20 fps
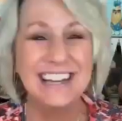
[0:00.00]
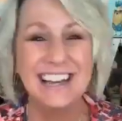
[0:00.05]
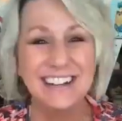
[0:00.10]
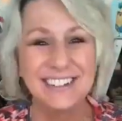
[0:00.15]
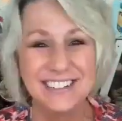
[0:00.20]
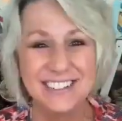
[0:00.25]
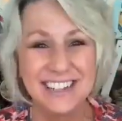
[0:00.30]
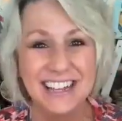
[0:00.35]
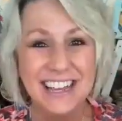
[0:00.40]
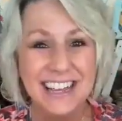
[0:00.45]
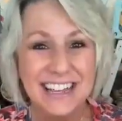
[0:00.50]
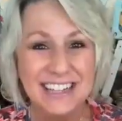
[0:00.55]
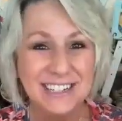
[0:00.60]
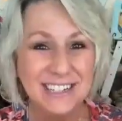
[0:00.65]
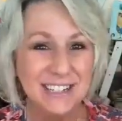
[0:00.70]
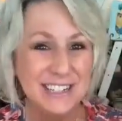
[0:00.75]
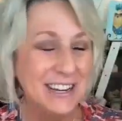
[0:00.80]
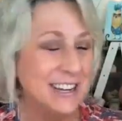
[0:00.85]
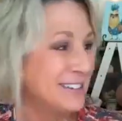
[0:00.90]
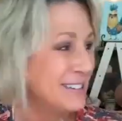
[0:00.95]
she knows she,
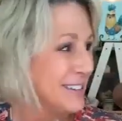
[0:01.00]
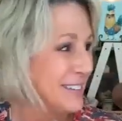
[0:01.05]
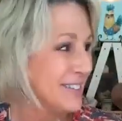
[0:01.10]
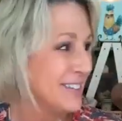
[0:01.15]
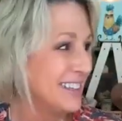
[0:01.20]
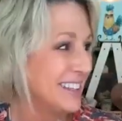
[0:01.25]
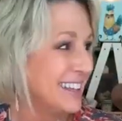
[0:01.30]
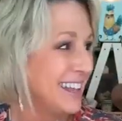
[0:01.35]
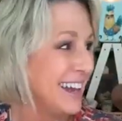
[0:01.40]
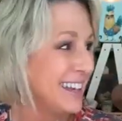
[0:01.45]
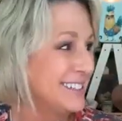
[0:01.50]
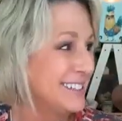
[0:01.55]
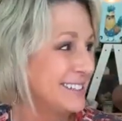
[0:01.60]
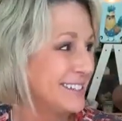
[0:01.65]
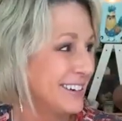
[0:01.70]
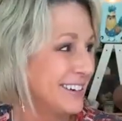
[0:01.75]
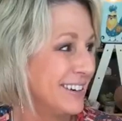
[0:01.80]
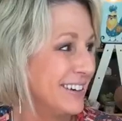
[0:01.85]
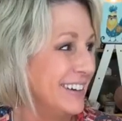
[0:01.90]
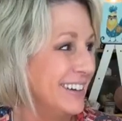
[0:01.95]
she knows that the
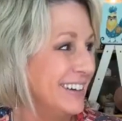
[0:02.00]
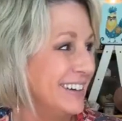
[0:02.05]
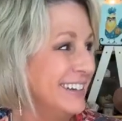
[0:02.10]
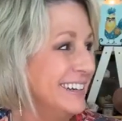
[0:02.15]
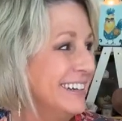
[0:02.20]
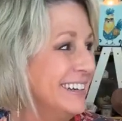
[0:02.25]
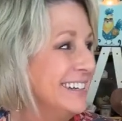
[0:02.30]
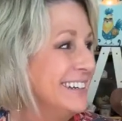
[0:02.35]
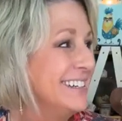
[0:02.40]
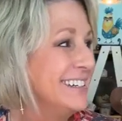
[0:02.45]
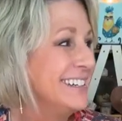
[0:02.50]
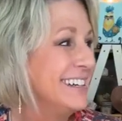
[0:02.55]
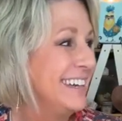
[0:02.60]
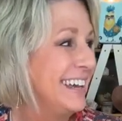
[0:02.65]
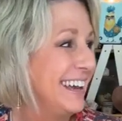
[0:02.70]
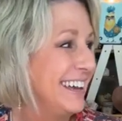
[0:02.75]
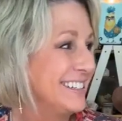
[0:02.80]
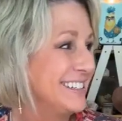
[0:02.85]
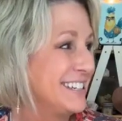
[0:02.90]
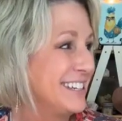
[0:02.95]
lights are on
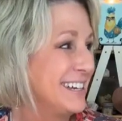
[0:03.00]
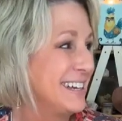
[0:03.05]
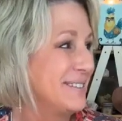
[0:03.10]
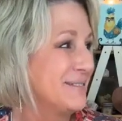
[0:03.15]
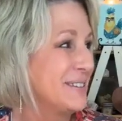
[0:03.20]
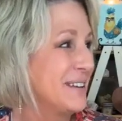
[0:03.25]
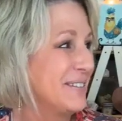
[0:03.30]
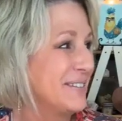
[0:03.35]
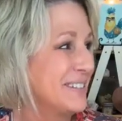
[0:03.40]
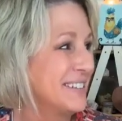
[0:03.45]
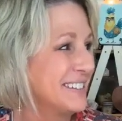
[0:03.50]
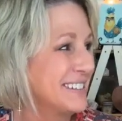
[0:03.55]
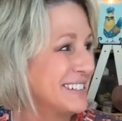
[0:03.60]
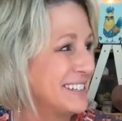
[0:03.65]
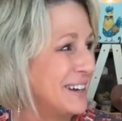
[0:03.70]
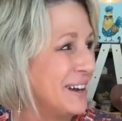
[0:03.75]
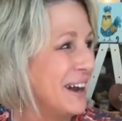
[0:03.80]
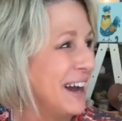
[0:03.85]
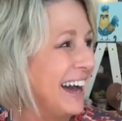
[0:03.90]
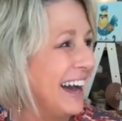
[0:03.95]
and she comes over
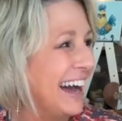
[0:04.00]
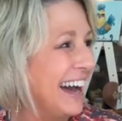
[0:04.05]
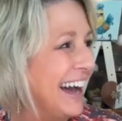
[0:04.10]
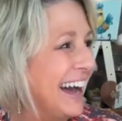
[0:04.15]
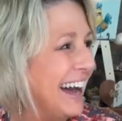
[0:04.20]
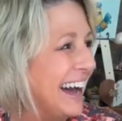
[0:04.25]
here,